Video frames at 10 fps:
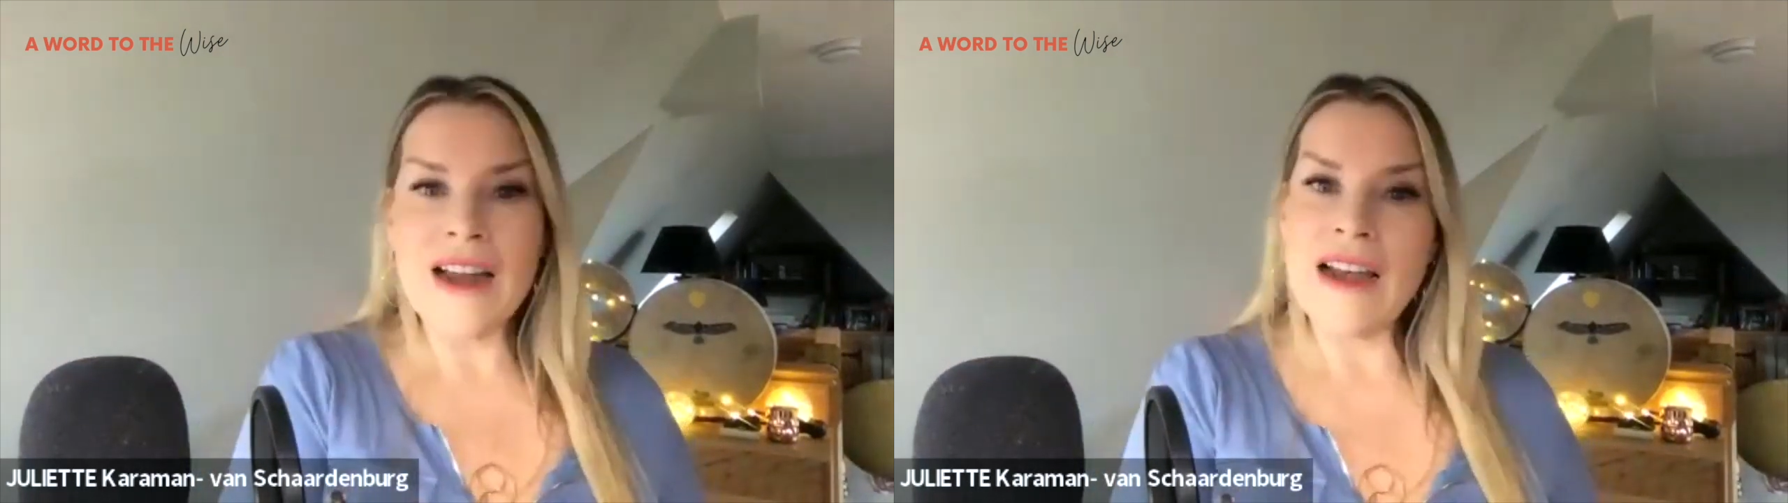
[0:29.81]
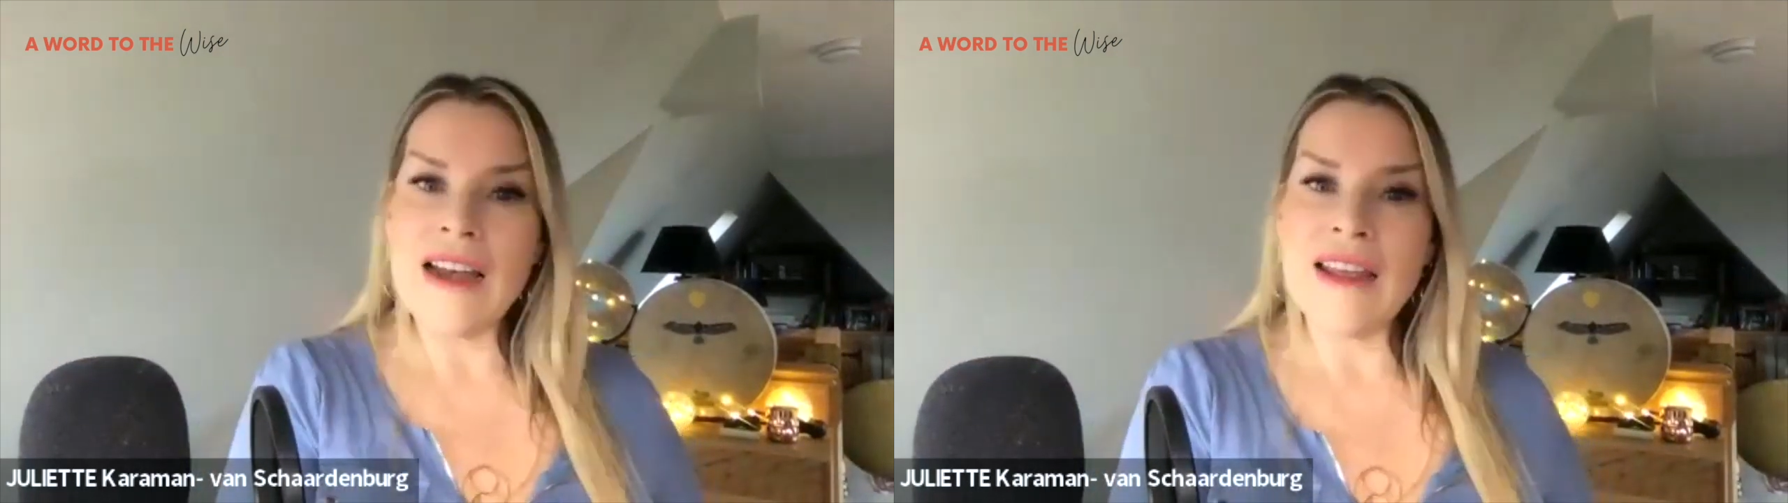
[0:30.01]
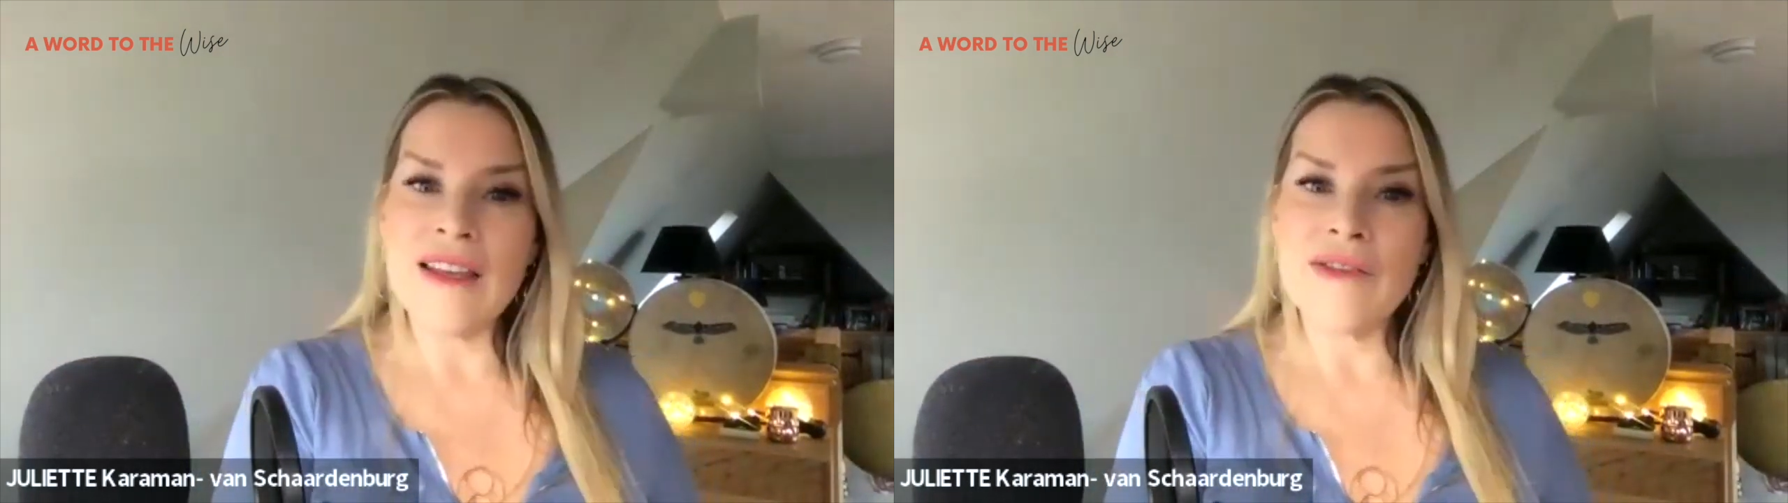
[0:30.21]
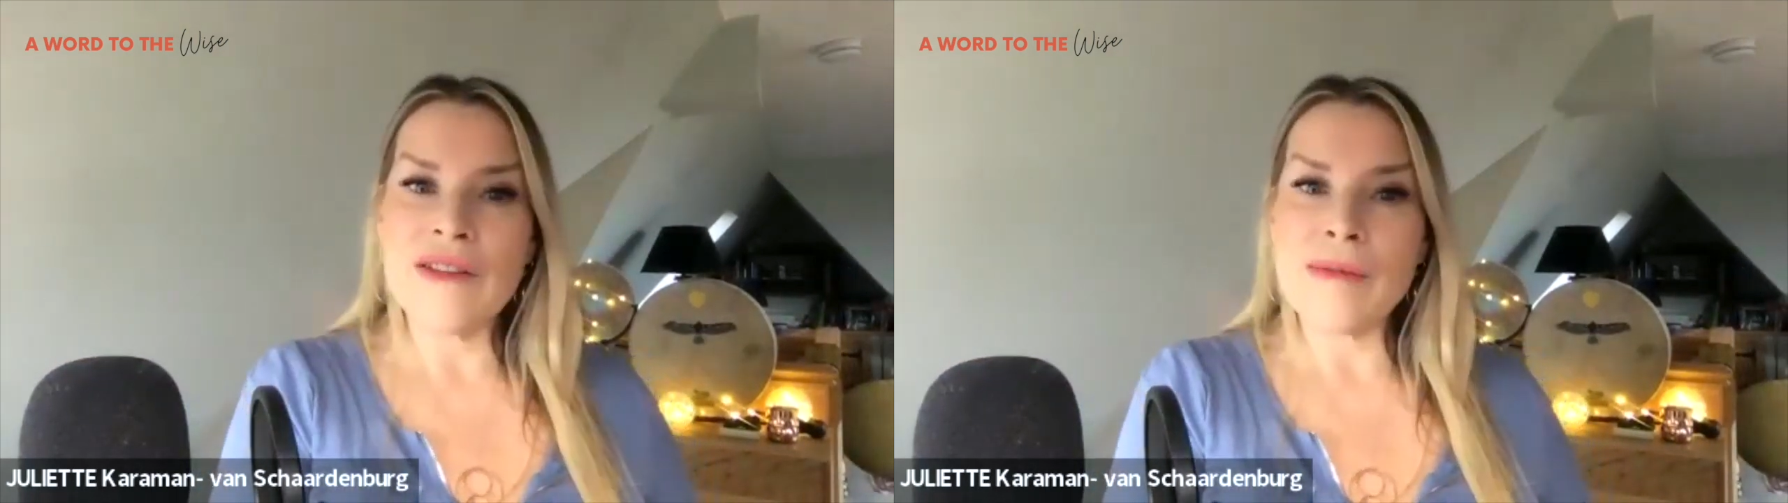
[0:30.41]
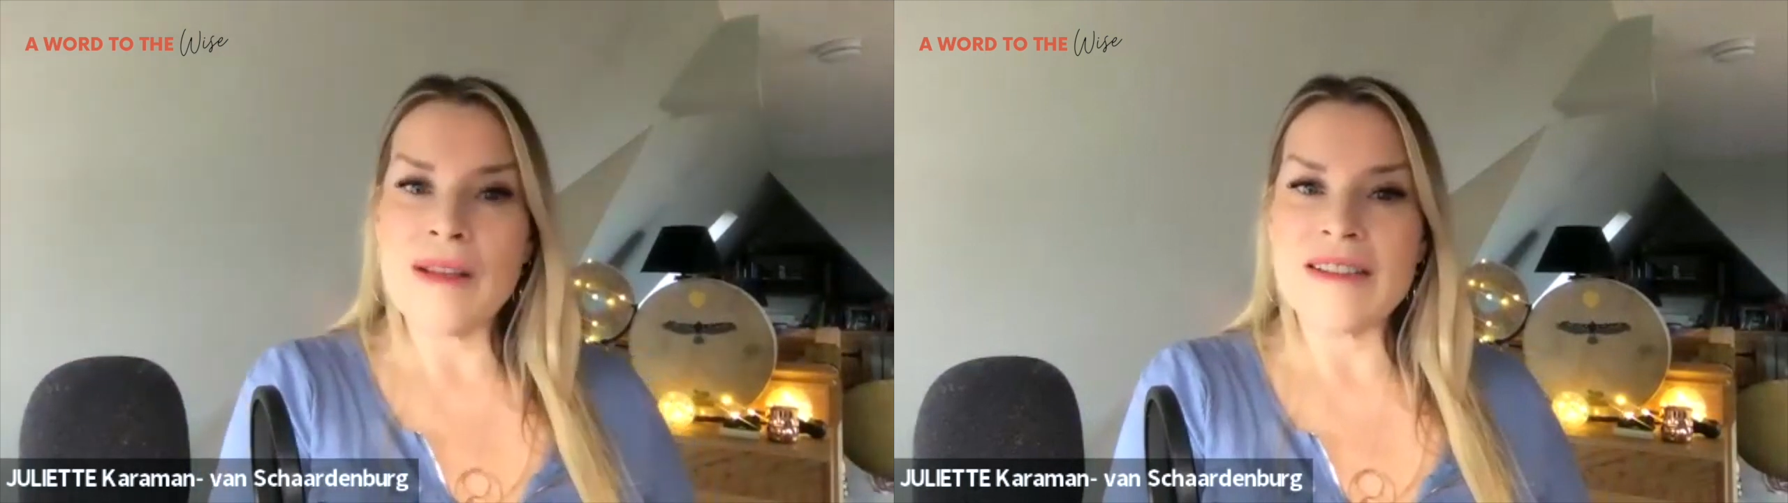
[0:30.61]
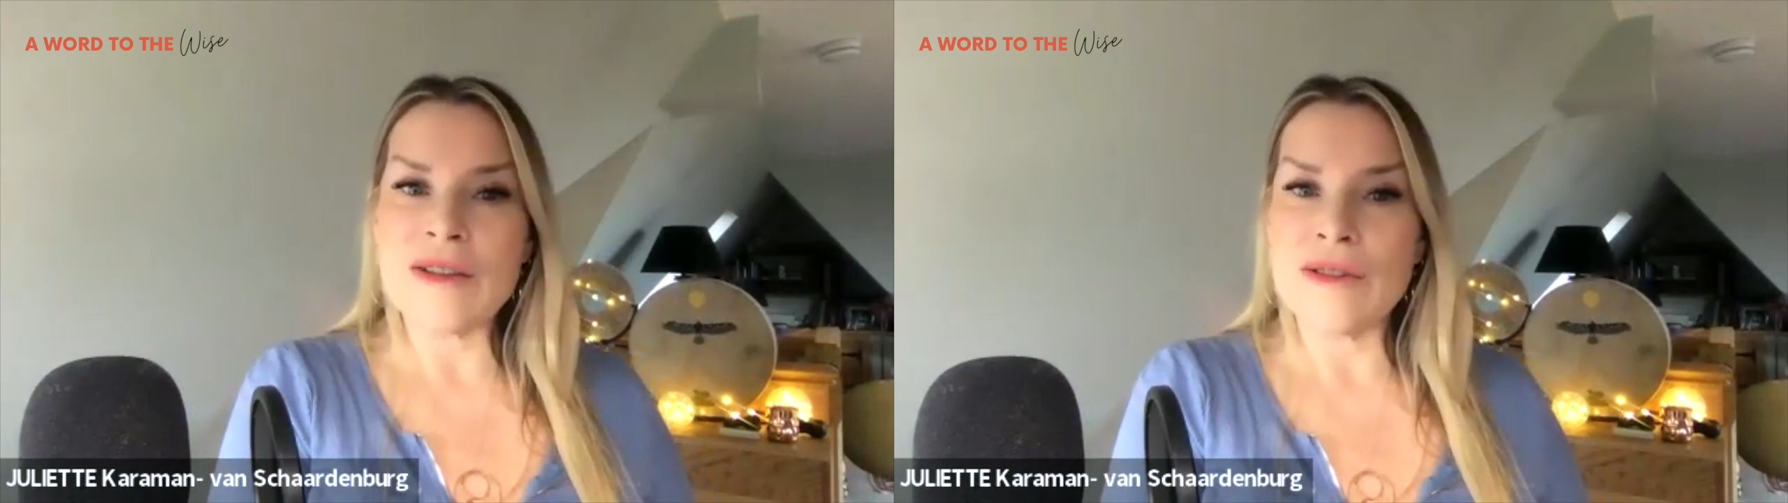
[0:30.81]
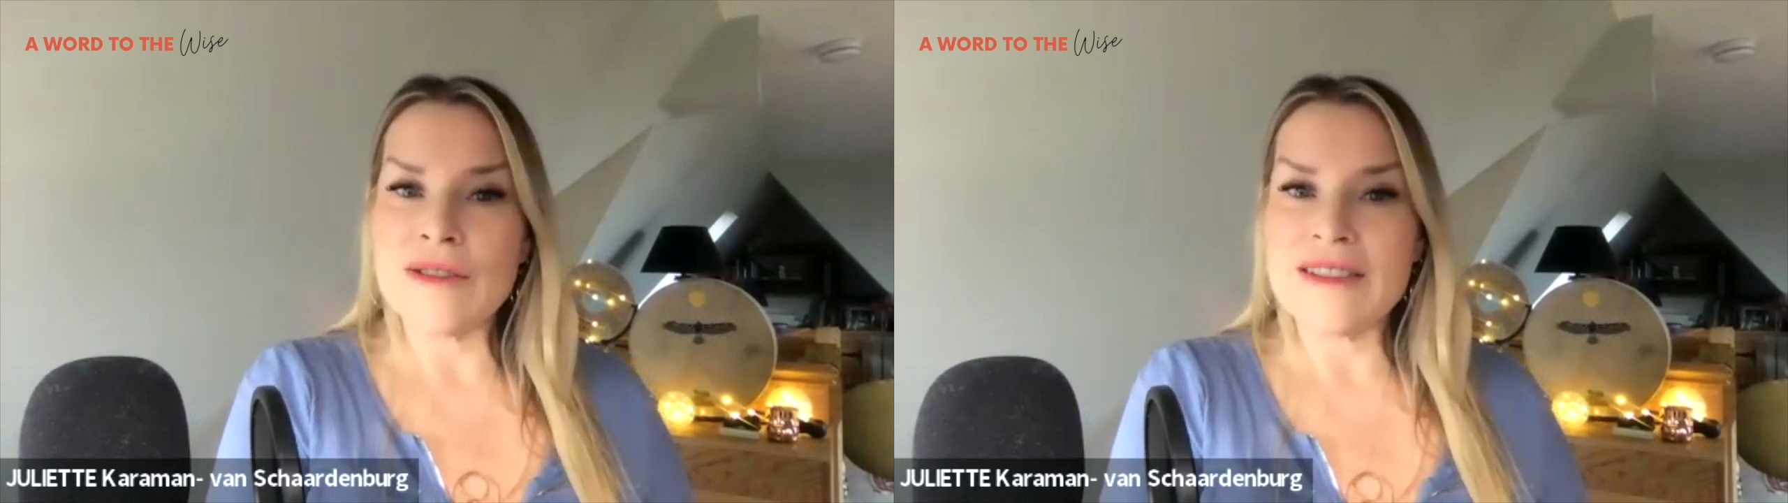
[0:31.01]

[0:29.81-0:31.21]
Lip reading: I live in a place called